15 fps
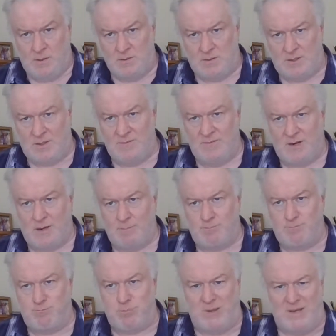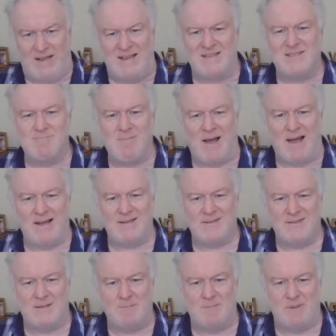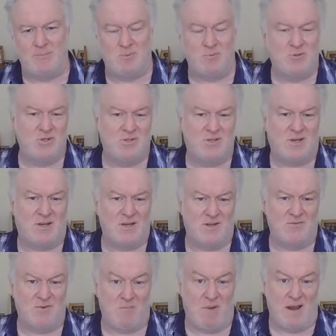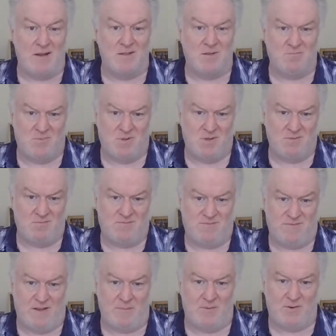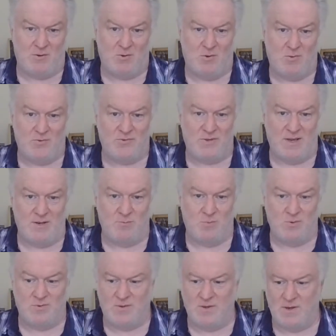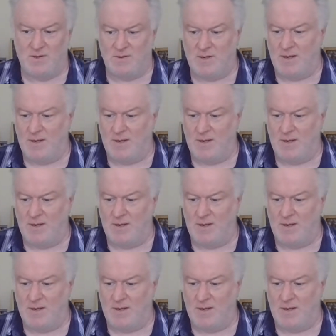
delivering placemats to people just to kind of remind them that Flemington Hallside was their